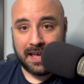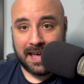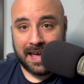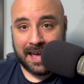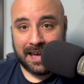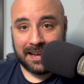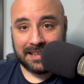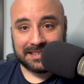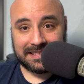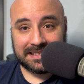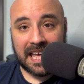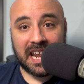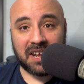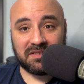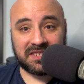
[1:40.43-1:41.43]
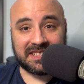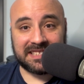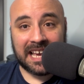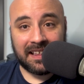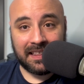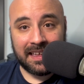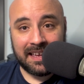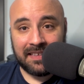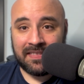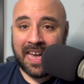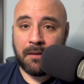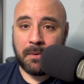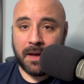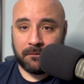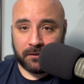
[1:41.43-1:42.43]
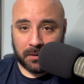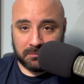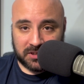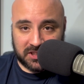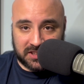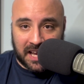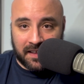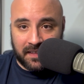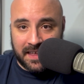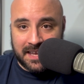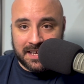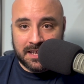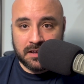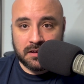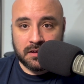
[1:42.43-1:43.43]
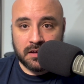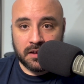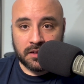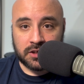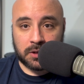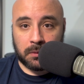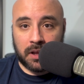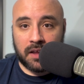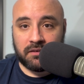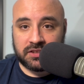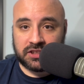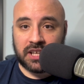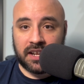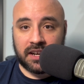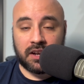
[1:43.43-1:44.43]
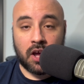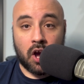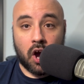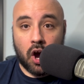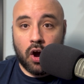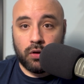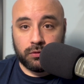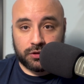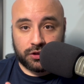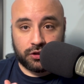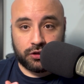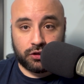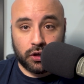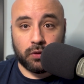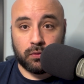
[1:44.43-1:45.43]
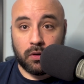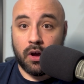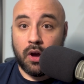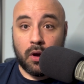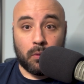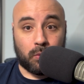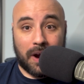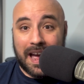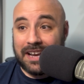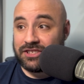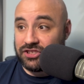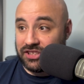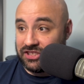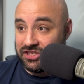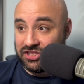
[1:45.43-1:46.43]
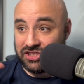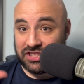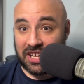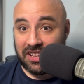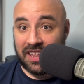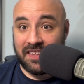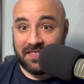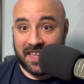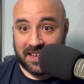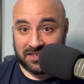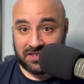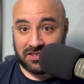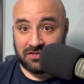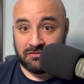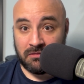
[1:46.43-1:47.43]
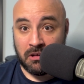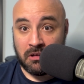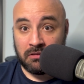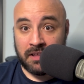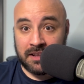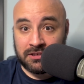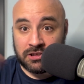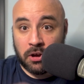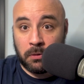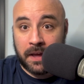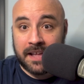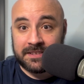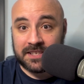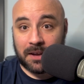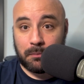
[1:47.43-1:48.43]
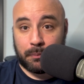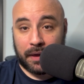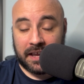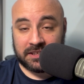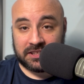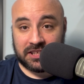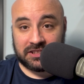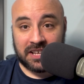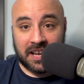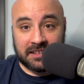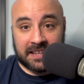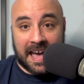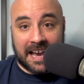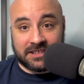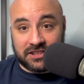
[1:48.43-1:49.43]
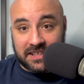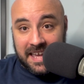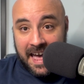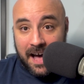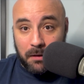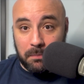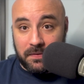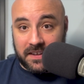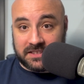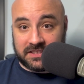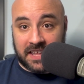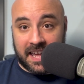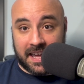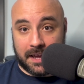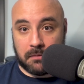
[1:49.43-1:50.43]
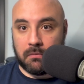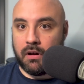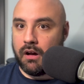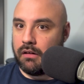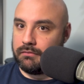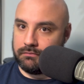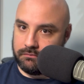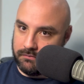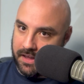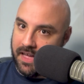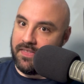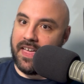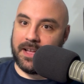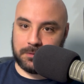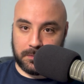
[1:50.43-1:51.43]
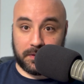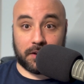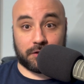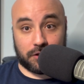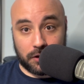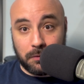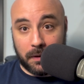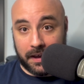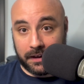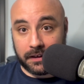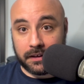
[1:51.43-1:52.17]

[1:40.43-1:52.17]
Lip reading: And instead of selling, they went from selling to all of a sudden, oh, shoot, we're actually still in this. Let's go get some pieces to actually help this team. And that's what they're doing.